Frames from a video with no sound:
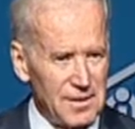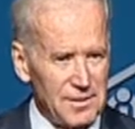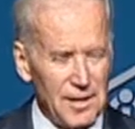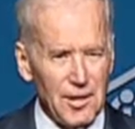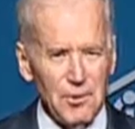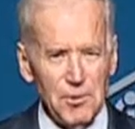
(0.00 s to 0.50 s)

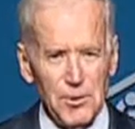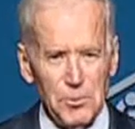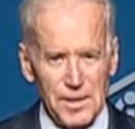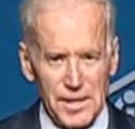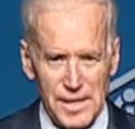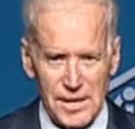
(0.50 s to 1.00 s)
not only do
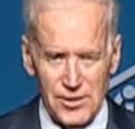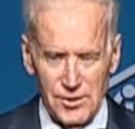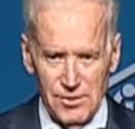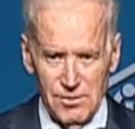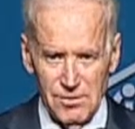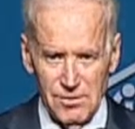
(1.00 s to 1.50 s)
we need
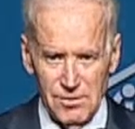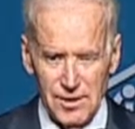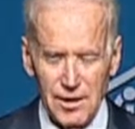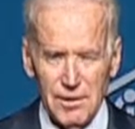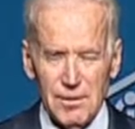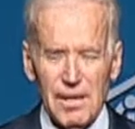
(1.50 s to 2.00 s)
you,
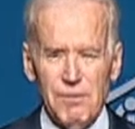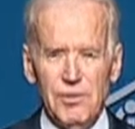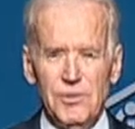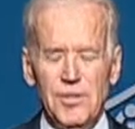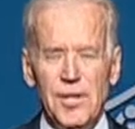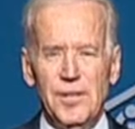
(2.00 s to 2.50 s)
not only have you
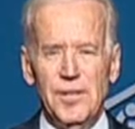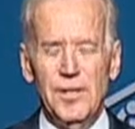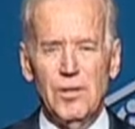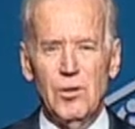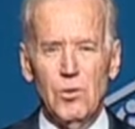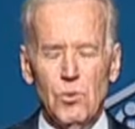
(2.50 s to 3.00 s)
done an
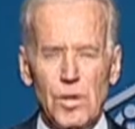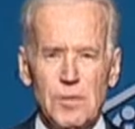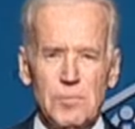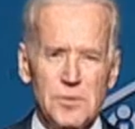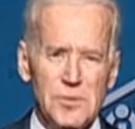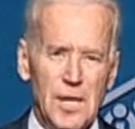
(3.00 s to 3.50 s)

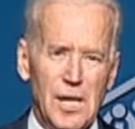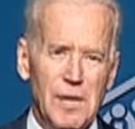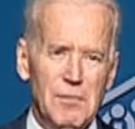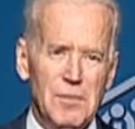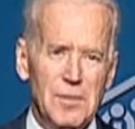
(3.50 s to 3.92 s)
incredible job,